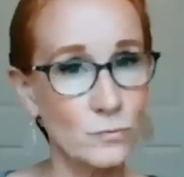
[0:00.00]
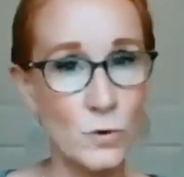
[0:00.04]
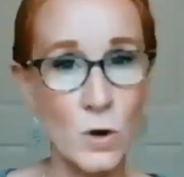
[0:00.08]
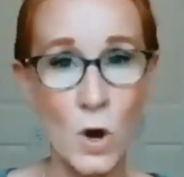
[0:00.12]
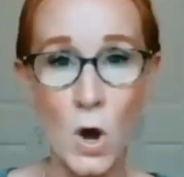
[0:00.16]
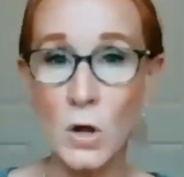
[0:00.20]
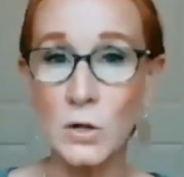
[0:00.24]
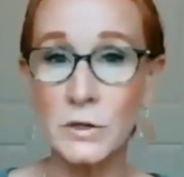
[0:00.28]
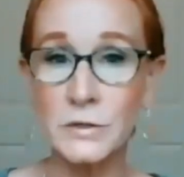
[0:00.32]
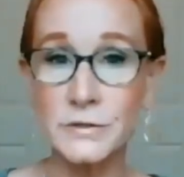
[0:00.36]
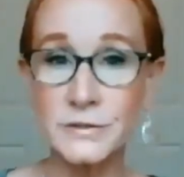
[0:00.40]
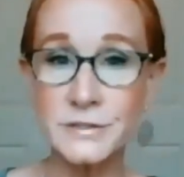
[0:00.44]

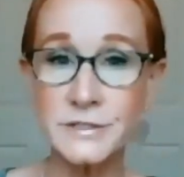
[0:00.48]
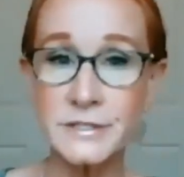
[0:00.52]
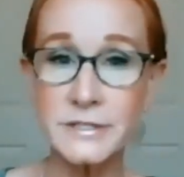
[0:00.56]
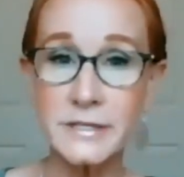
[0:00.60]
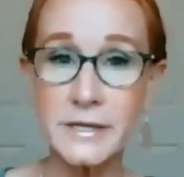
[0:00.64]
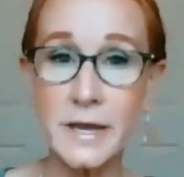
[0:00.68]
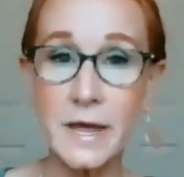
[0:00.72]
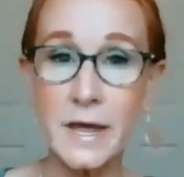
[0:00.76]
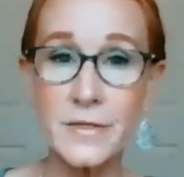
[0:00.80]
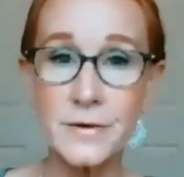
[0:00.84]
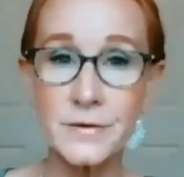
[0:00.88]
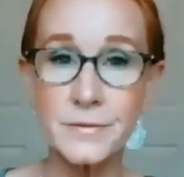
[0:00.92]
we all learn
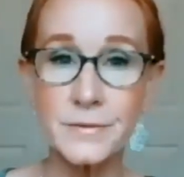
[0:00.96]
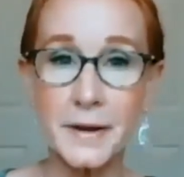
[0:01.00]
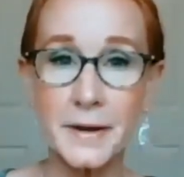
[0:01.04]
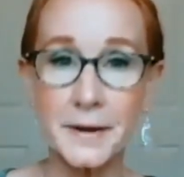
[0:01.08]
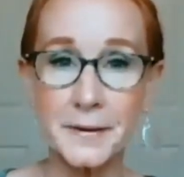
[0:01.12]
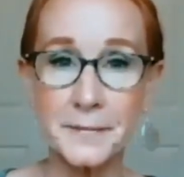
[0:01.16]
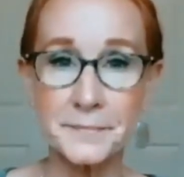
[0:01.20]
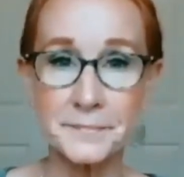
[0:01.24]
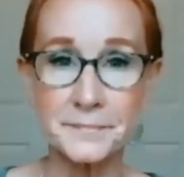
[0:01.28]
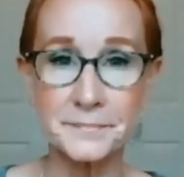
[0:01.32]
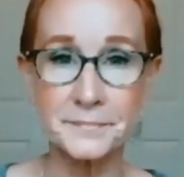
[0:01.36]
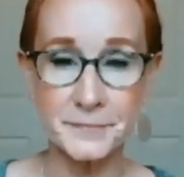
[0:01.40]
together,
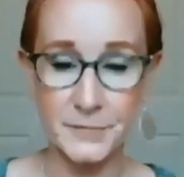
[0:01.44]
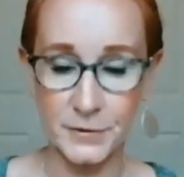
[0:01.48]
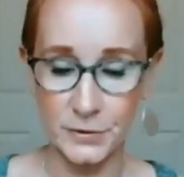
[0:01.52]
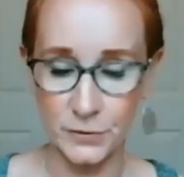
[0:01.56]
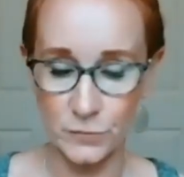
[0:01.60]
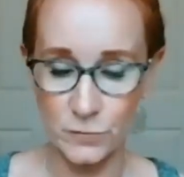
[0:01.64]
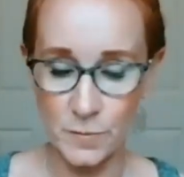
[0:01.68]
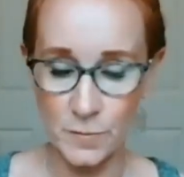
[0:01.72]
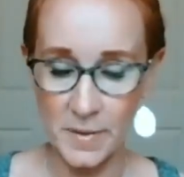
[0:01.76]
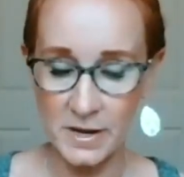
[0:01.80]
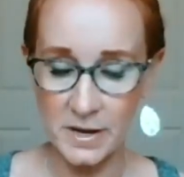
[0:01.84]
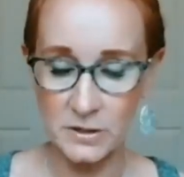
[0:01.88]
right?
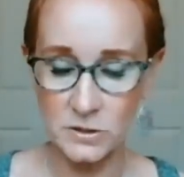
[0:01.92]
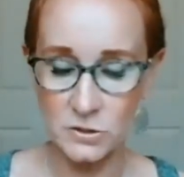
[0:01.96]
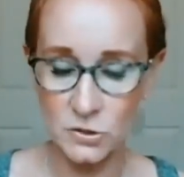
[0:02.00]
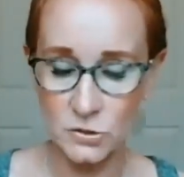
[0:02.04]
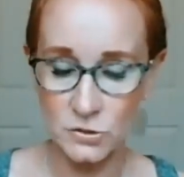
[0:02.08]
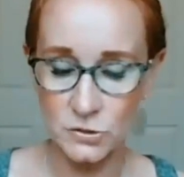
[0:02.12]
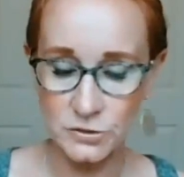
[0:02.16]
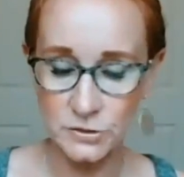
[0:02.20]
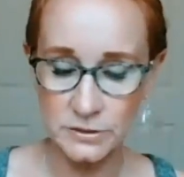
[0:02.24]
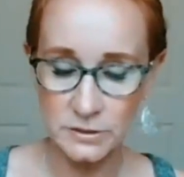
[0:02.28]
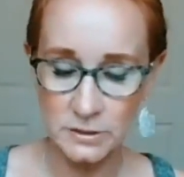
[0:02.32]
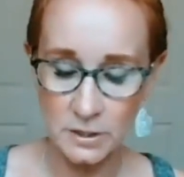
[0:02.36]
Good
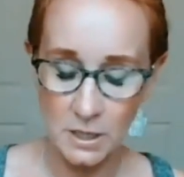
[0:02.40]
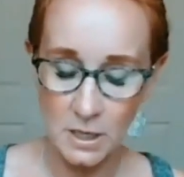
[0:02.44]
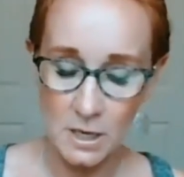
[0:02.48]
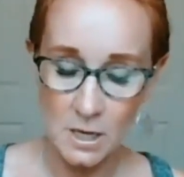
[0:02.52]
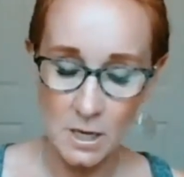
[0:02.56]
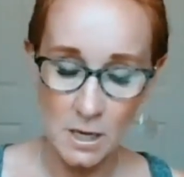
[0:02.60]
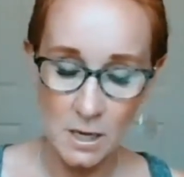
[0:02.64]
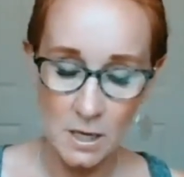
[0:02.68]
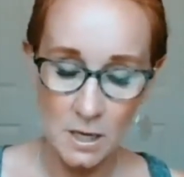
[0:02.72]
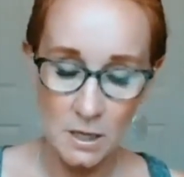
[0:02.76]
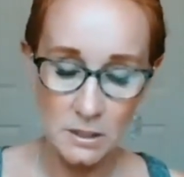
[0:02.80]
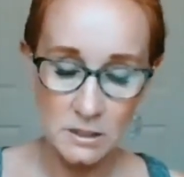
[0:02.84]
reminders
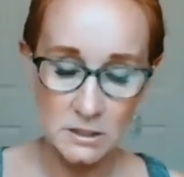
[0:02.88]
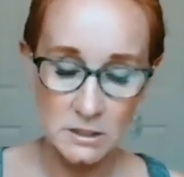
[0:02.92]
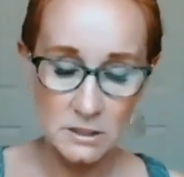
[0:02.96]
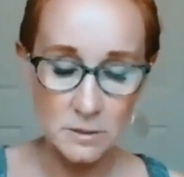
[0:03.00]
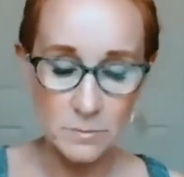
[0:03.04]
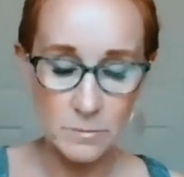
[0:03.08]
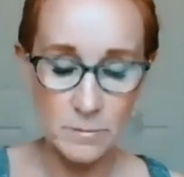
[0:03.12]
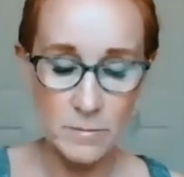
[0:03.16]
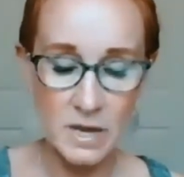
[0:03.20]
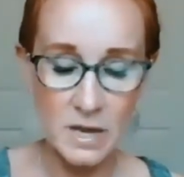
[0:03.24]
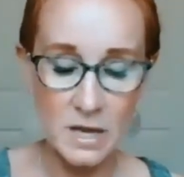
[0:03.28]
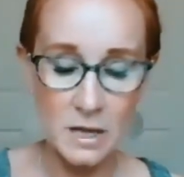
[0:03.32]

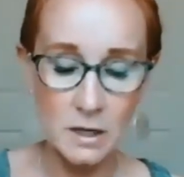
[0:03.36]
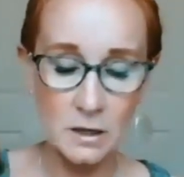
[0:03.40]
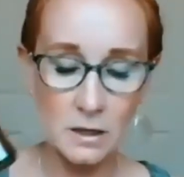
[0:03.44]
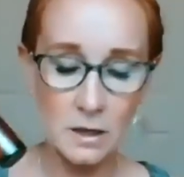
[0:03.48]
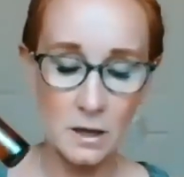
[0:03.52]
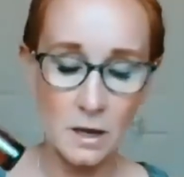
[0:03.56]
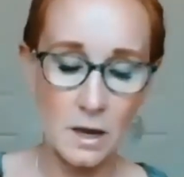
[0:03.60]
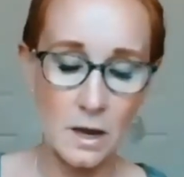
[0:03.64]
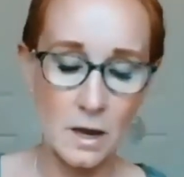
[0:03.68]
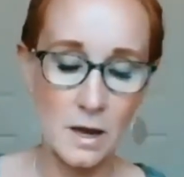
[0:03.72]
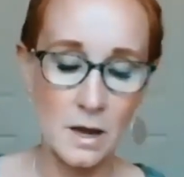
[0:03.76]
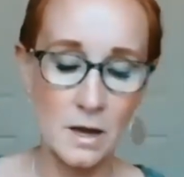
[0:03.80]
to
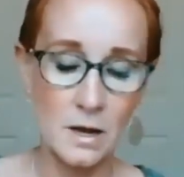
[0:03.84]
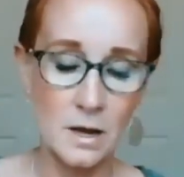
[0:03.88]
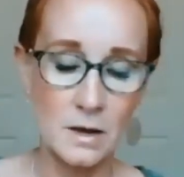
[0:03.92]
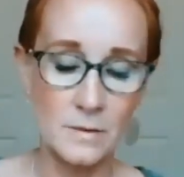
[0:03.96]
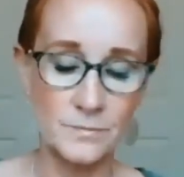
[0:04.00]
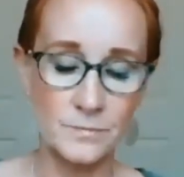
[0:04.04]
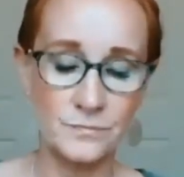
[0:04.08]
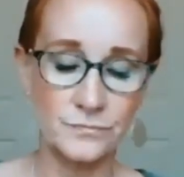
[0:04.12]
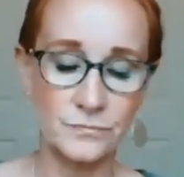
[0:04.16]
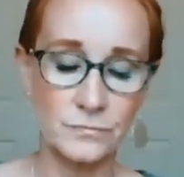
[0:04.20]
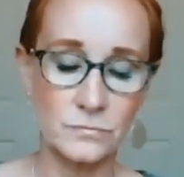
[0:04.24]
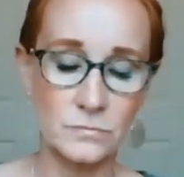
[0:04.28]
make.
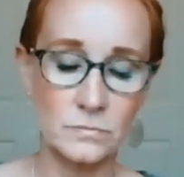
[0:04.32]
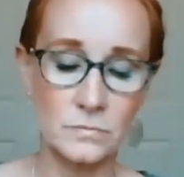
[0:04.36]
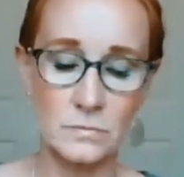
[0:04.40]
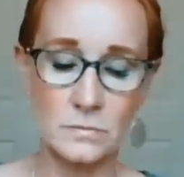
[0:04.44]
Um,